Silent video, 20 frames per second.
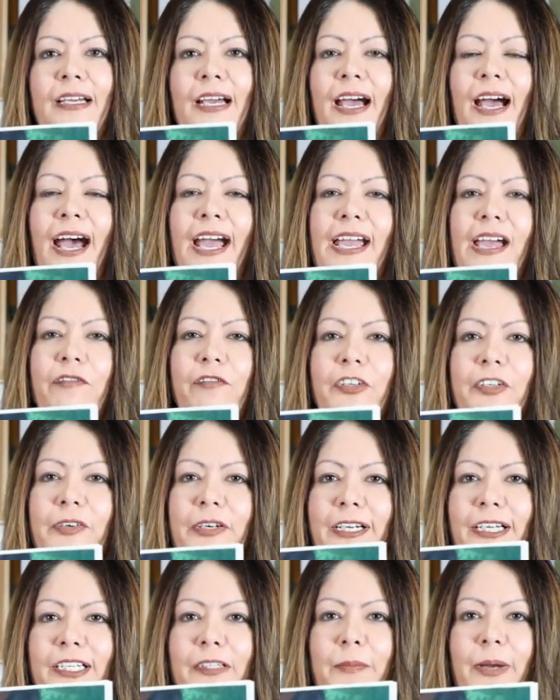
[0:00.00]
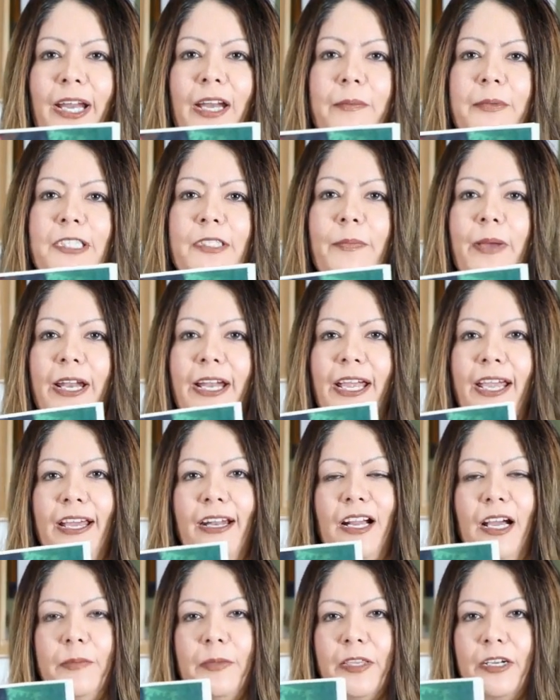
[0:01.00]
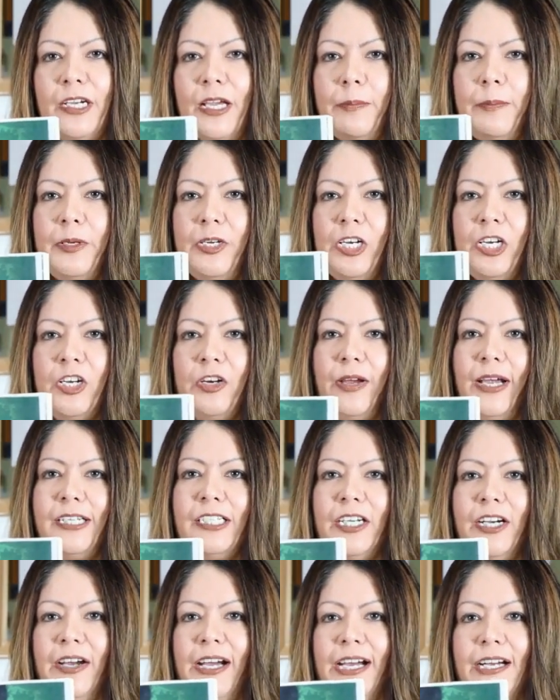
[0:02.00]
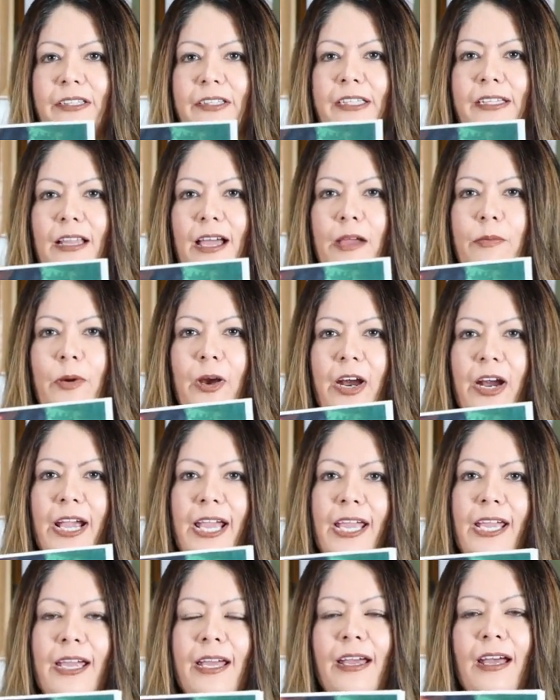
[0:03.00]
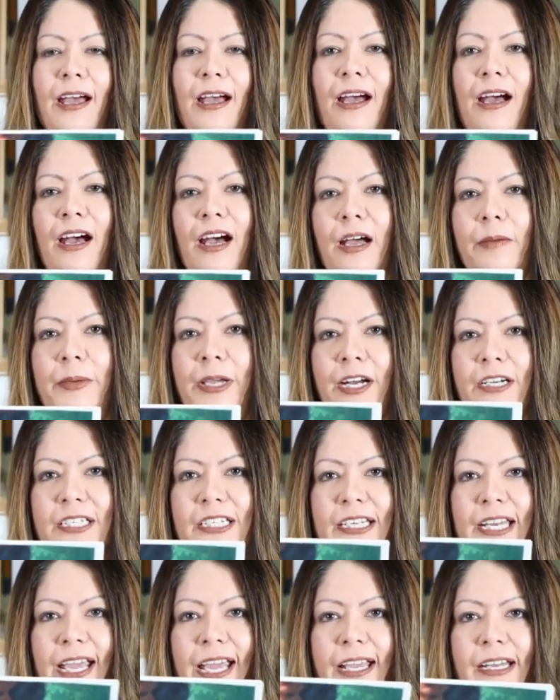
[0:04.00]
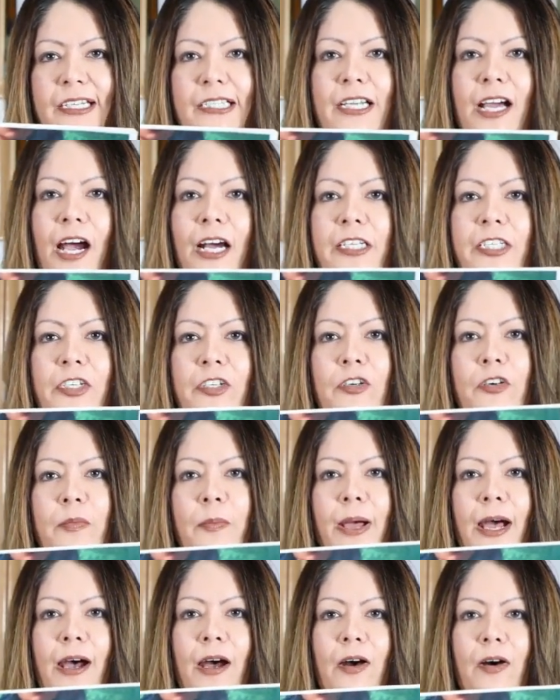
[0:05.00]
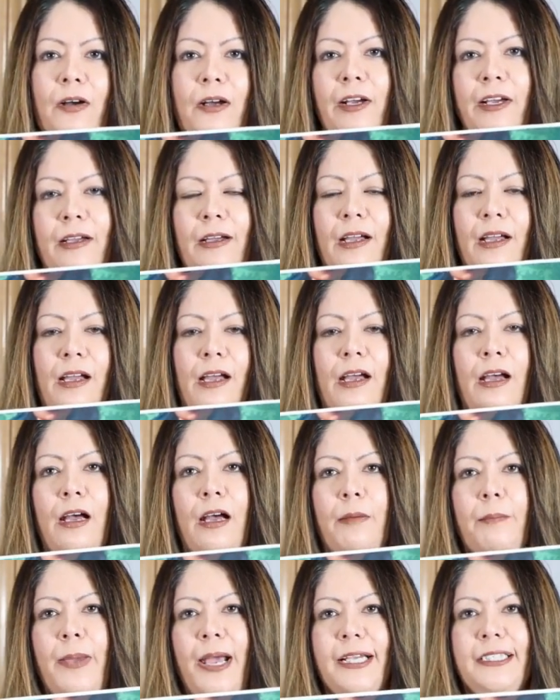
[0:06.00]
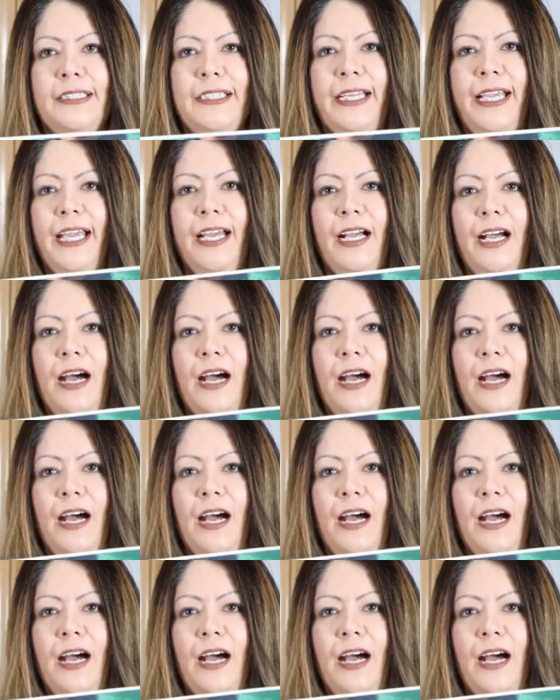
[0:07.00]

Hi everyone, my name is Betty and I'm the deputy director here at the library. I'm here today to talk to you about Mexican